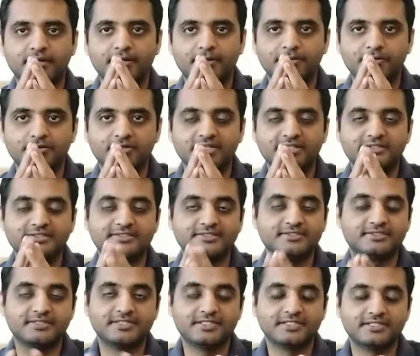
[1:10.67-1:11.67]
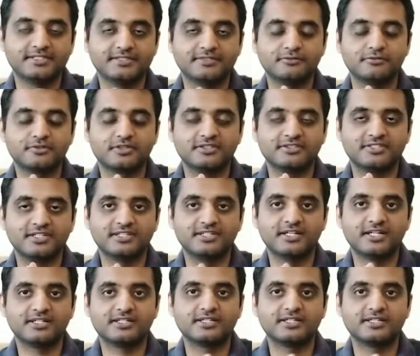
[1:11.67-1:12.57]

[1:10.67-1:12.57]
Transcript: you can say that